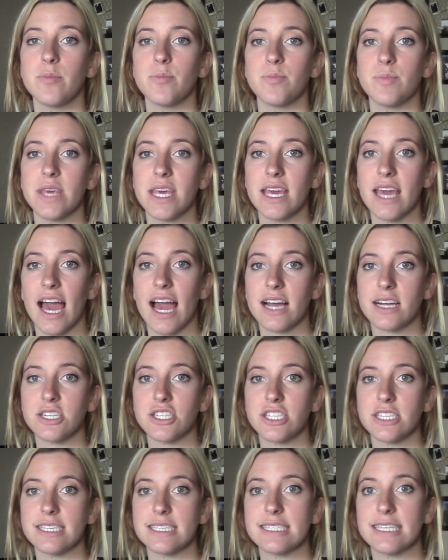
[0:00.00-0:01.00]
me
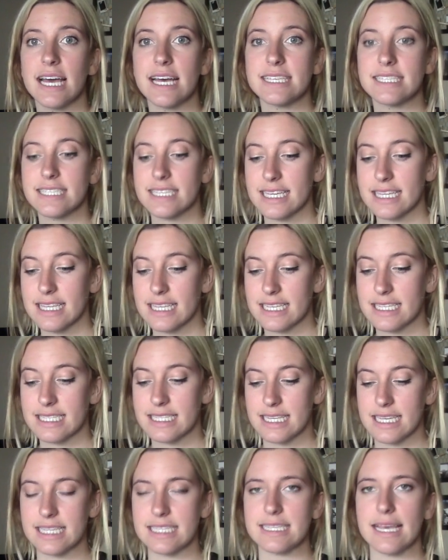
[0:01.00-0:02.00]
actually testing these
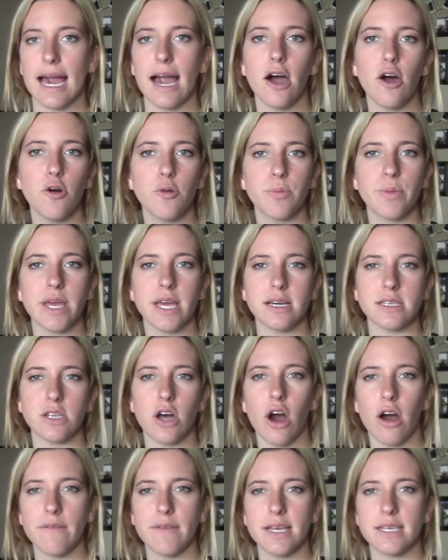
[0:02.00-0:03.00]
things out because
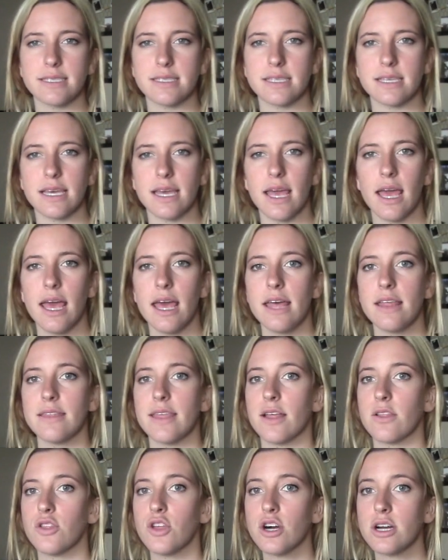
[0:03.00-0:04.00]
obviously
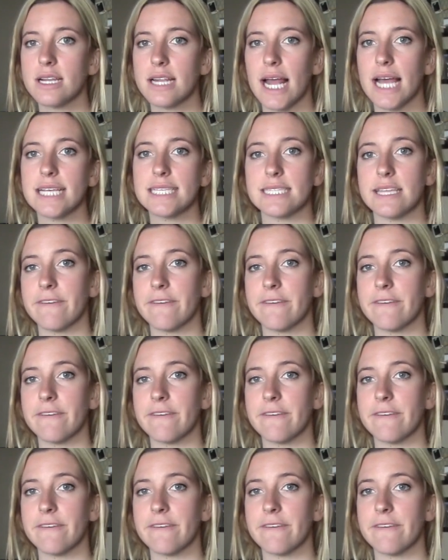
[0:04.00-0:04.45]
they look nice,